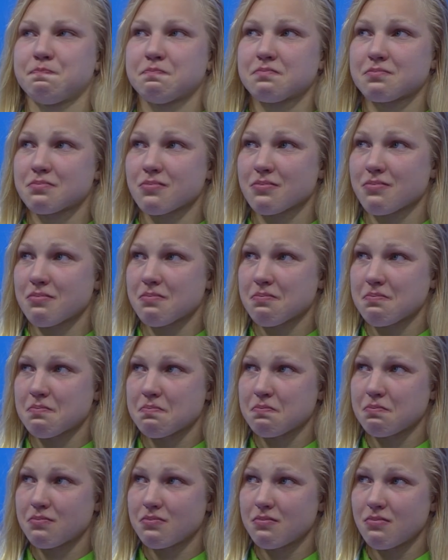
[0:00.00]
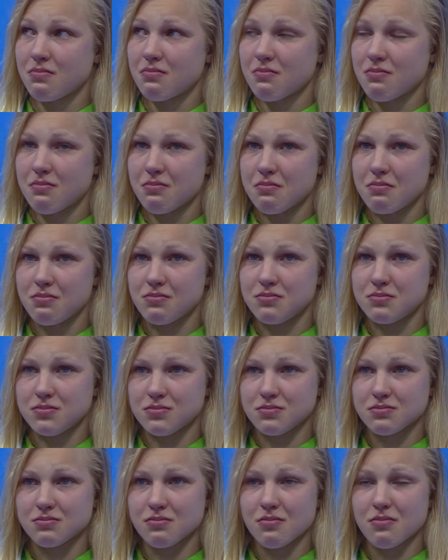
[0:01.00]

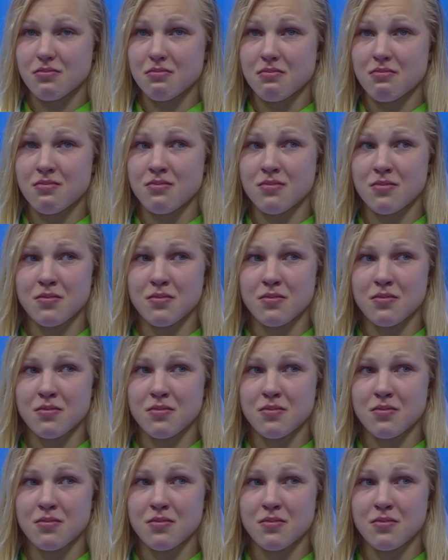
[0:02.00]
No one is speaking in this clip.